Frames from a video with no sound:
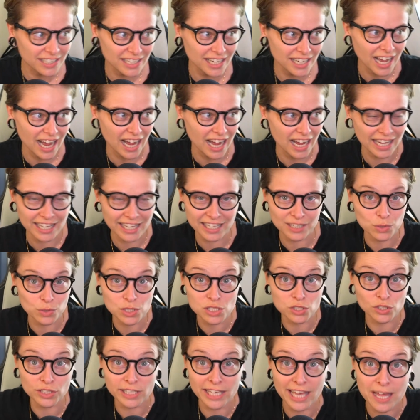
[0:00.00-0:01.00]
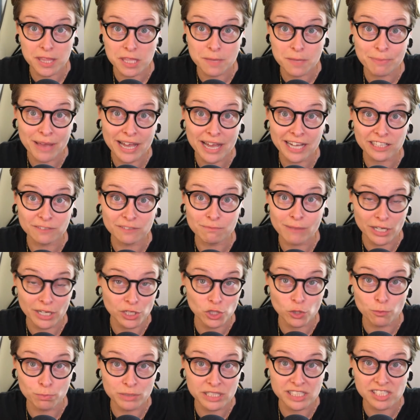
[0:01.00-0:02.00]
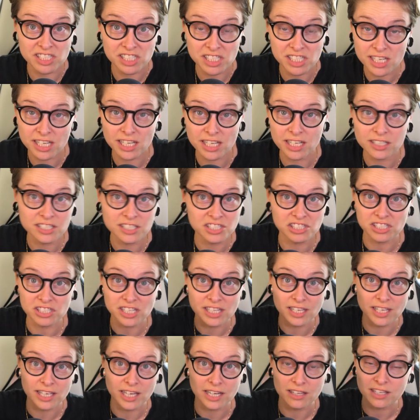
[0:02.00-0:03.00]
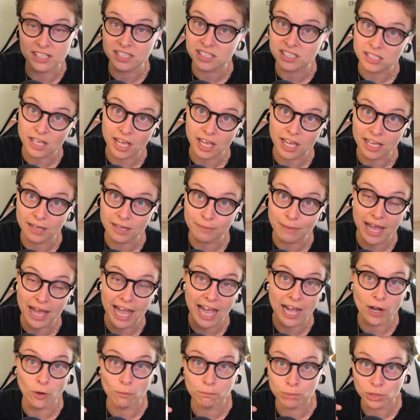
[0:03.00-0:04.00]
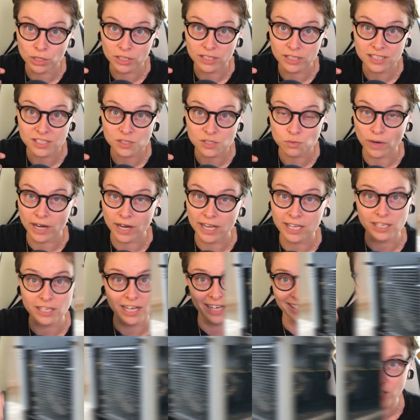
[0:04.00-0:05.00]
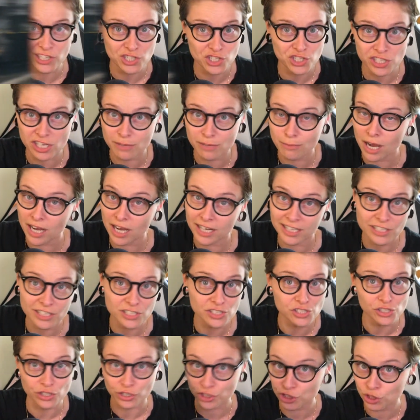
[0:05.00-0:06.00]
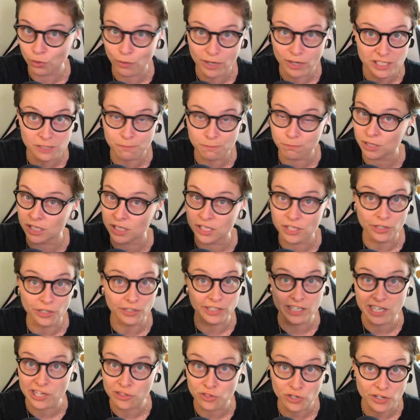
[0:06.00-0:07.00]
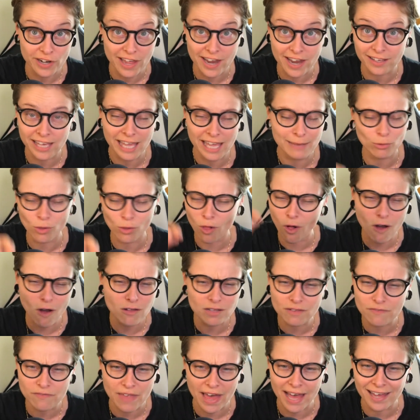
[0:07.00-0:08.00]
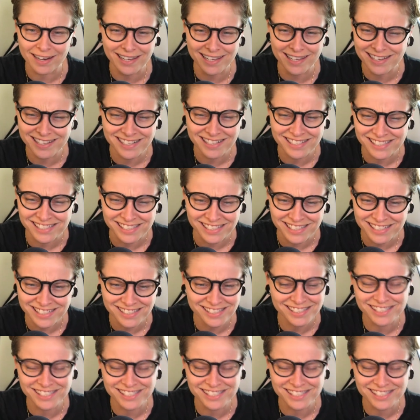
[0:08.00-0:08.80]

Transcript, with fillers: I was looking at the back of my new PC, seeing the same outputs, right? You got your HDMIs, your USB, your Ethernet cable, all of that. It exists.